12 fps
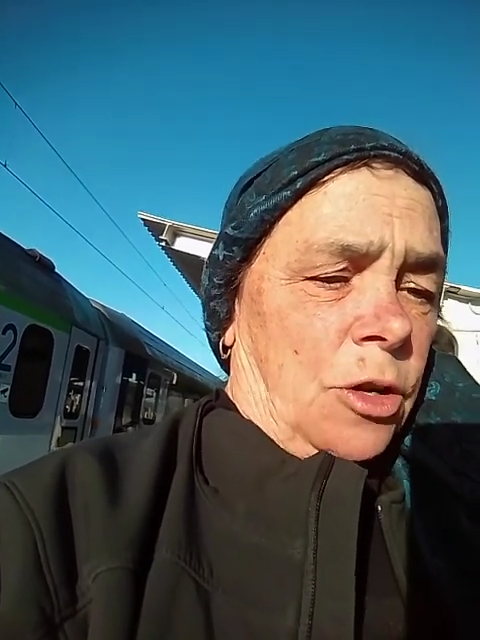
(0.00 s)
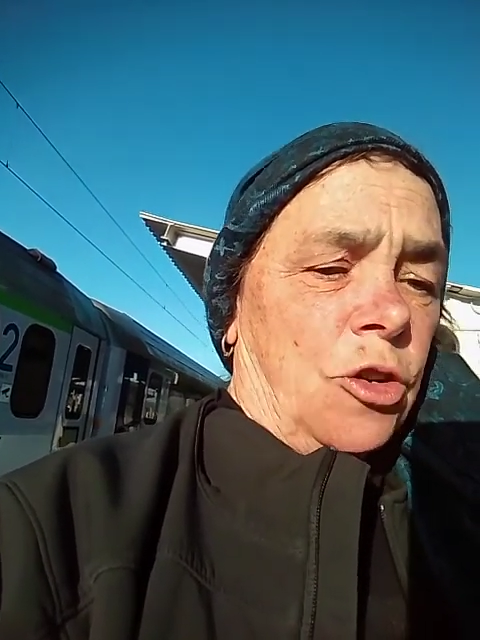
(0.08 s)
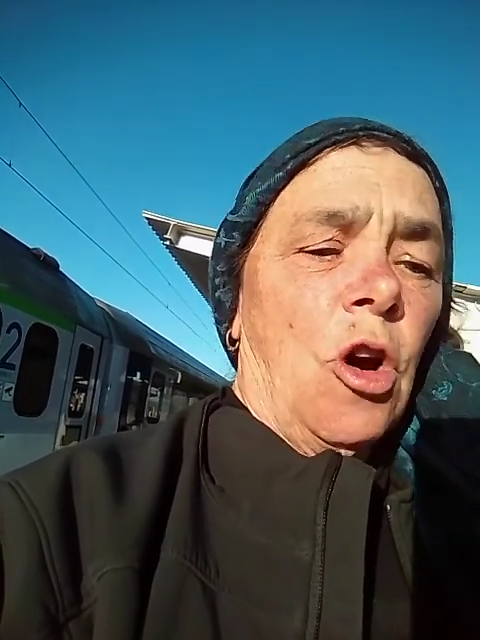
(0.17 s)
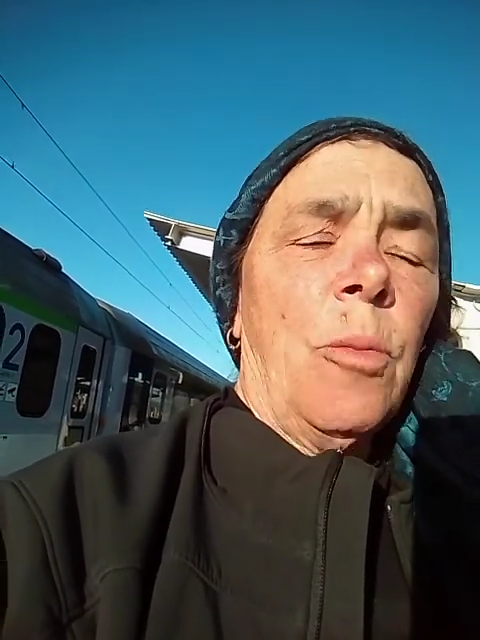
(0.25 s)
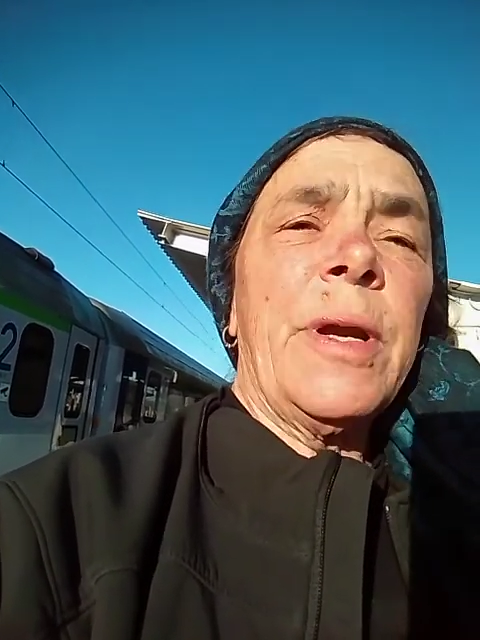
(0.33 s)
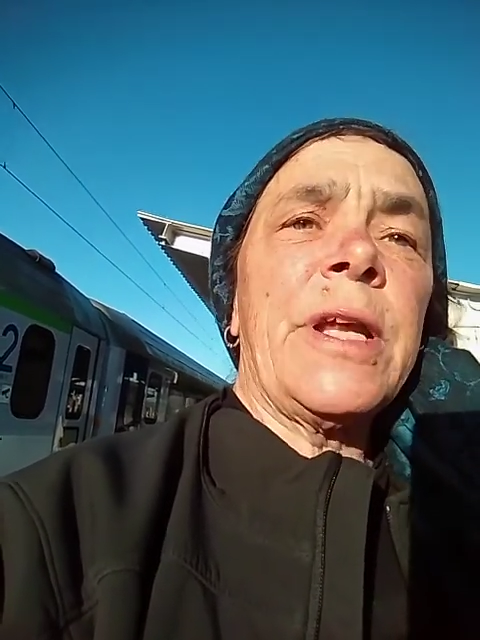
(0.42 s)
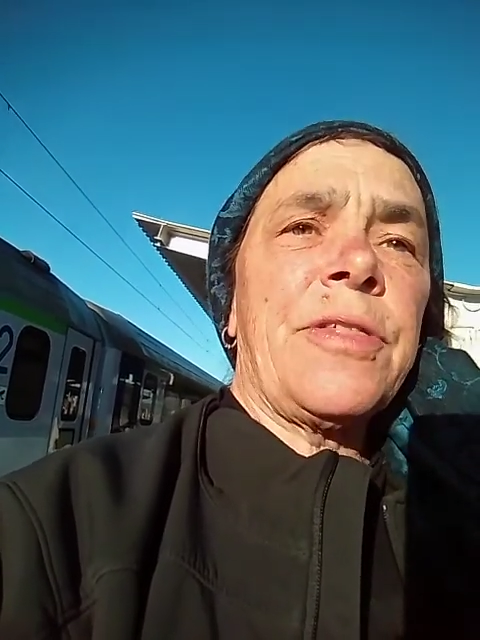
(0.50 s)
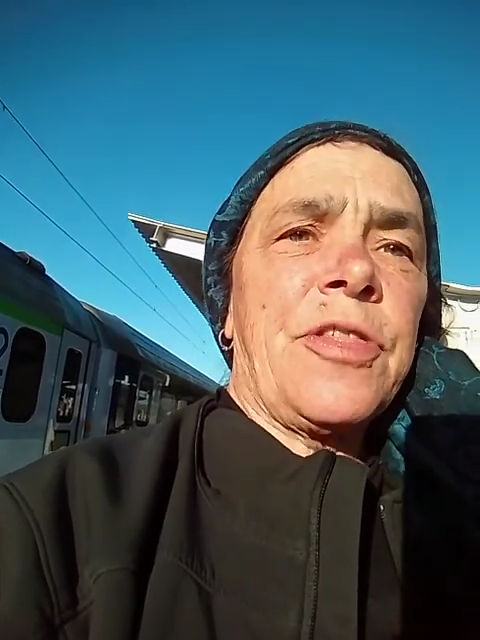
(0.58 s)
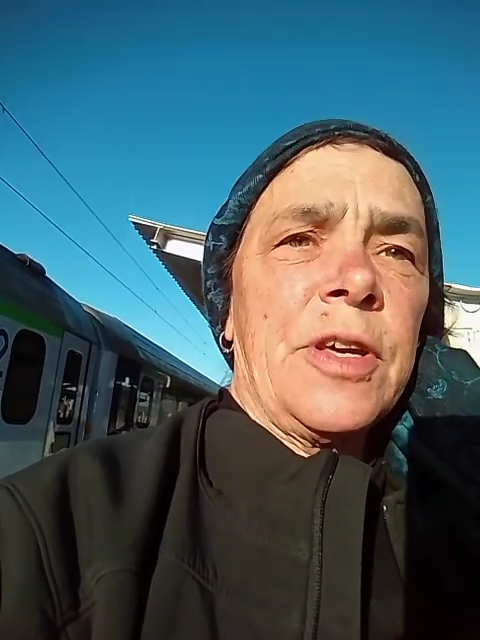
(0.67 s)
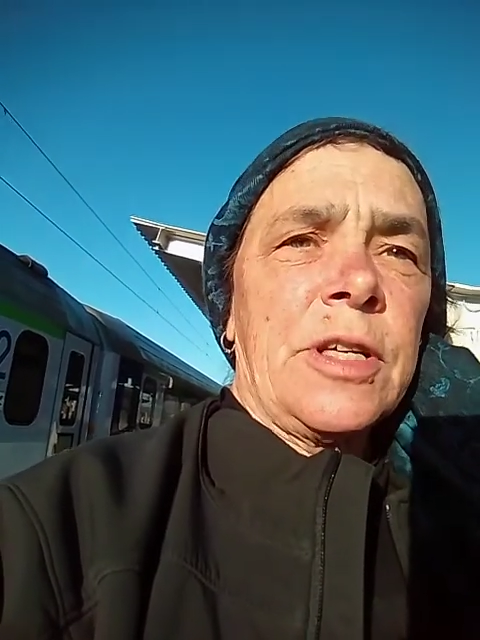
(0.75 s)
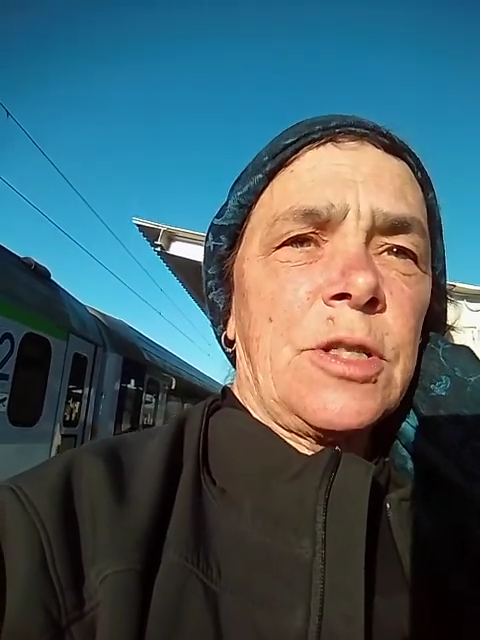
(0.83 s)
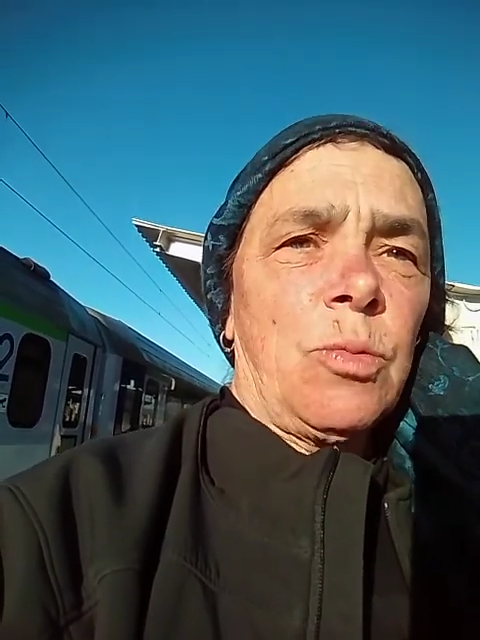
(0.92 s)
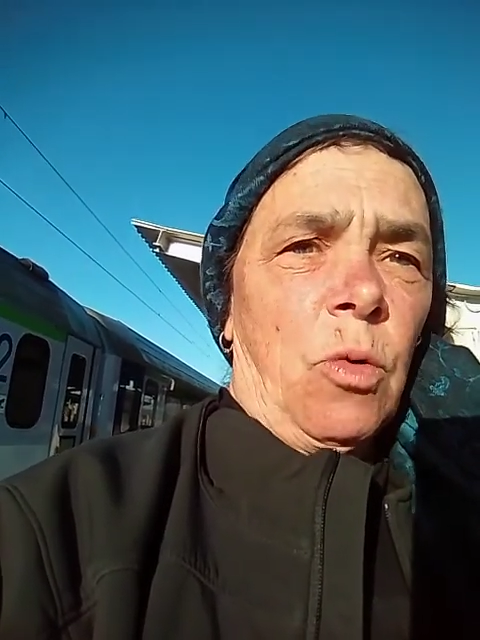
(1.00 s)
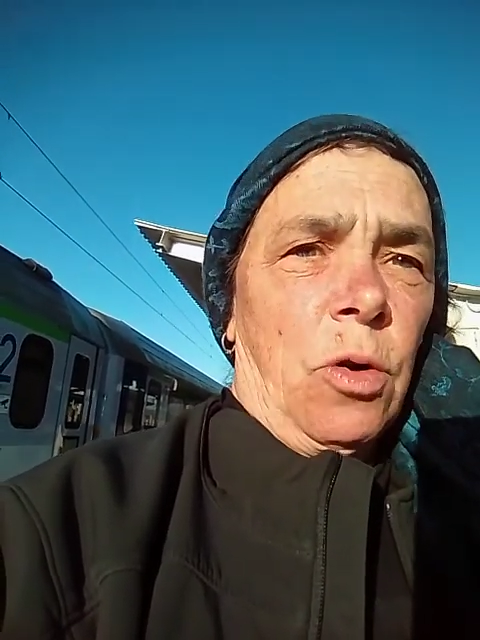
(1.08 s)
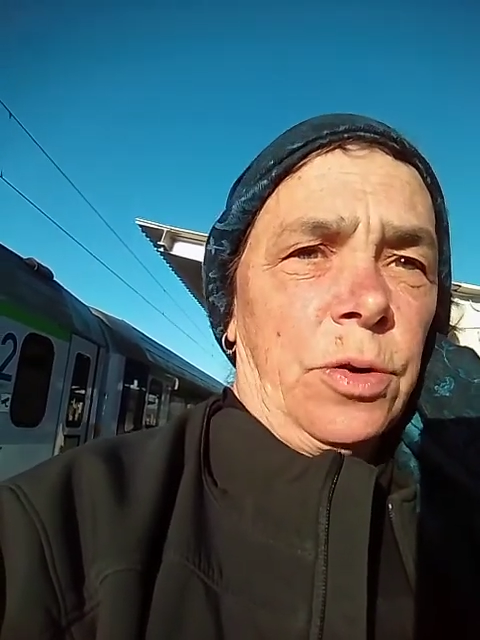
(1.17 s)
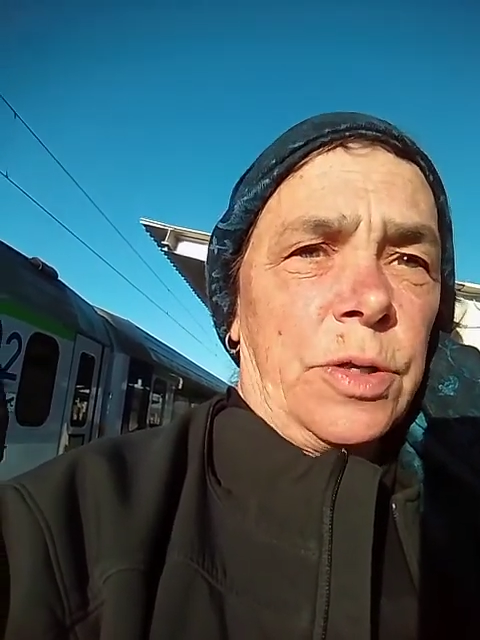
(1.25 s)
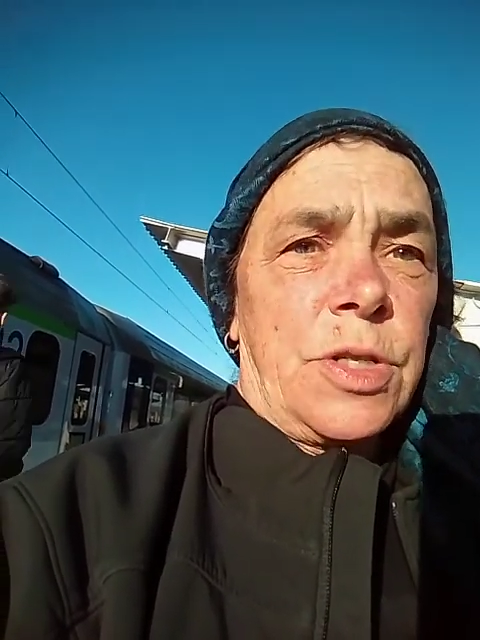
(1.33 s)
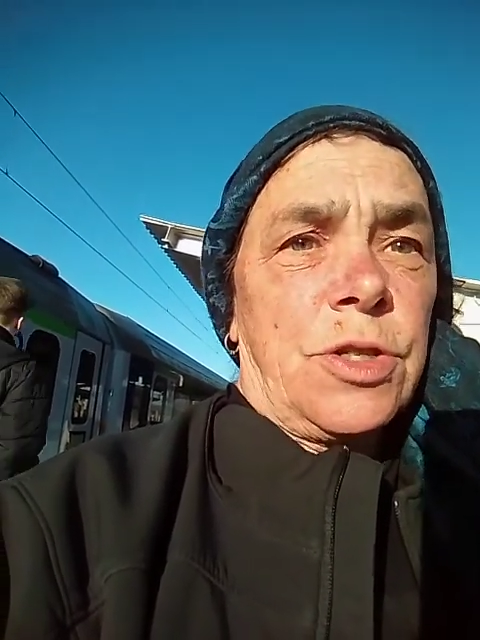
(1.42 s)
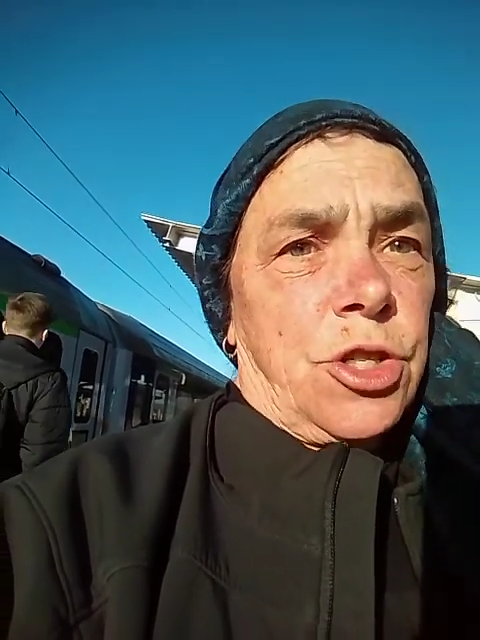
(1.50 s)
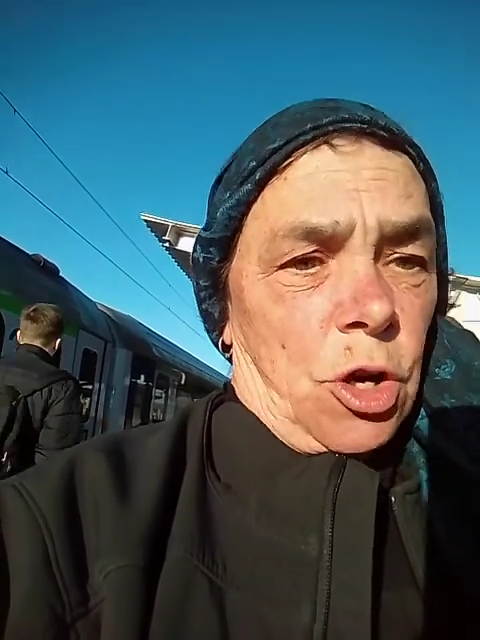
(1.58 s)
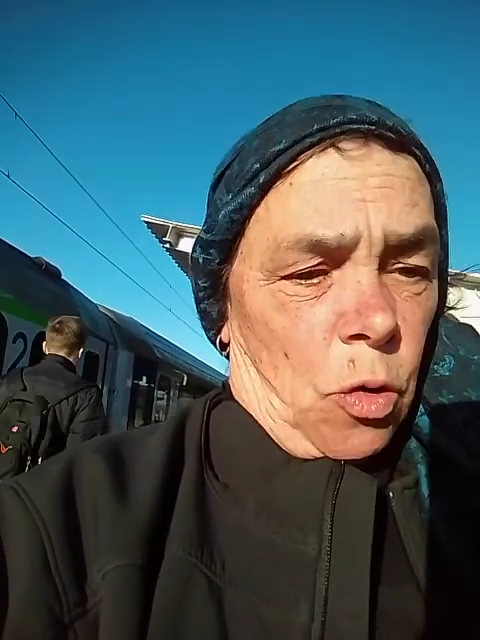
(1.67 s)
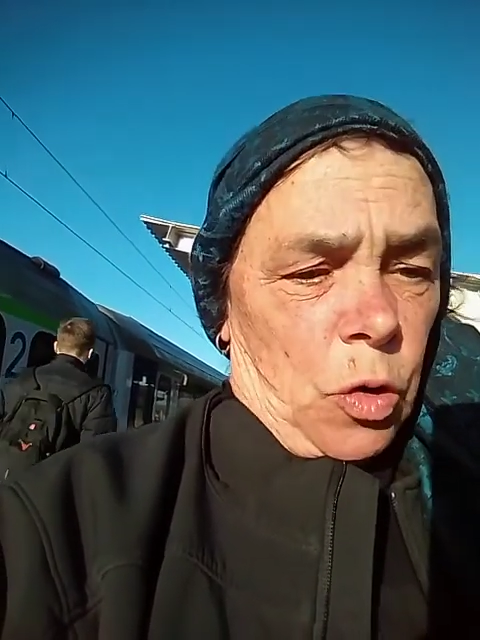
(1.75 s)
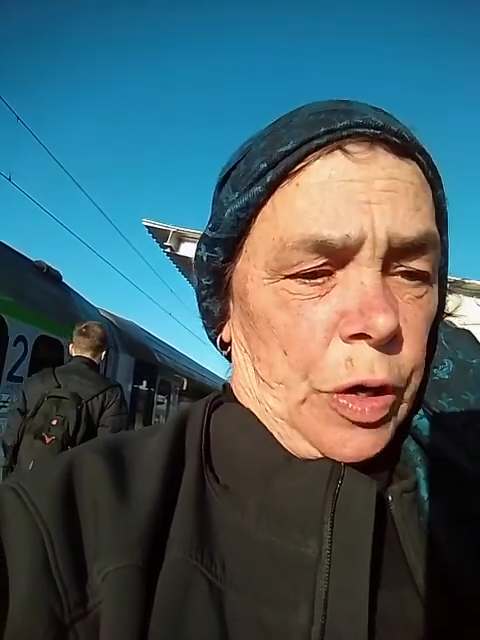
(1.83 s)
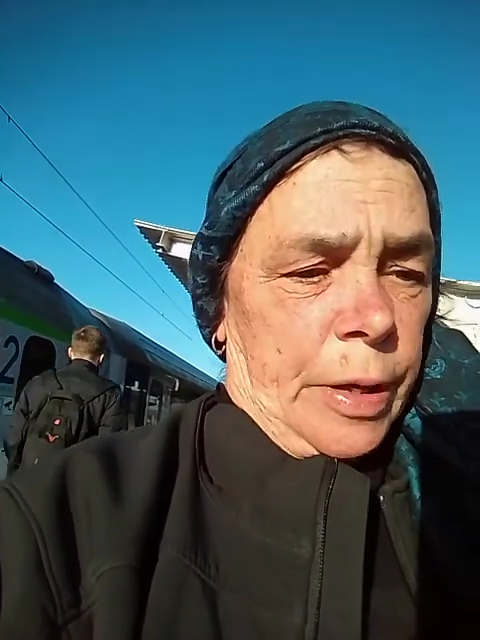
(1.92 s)
Nobody thinks war is a
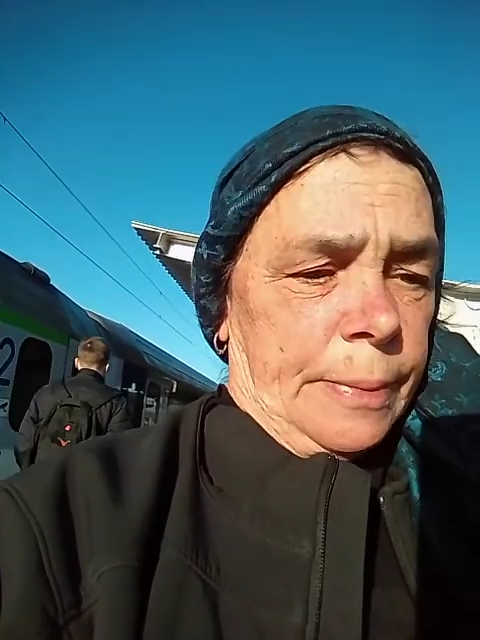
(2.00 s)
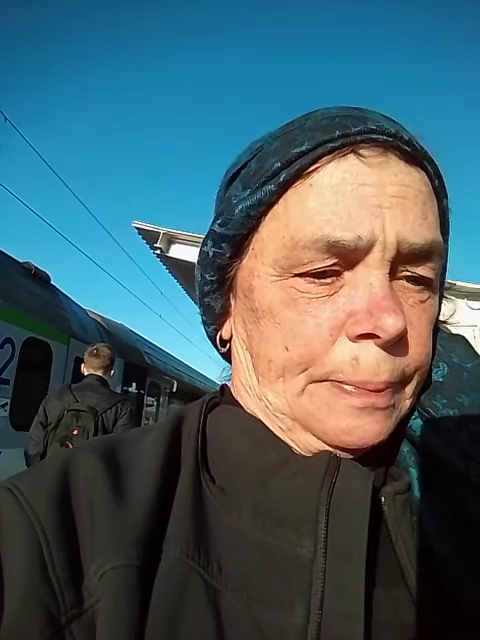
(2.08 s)
joke,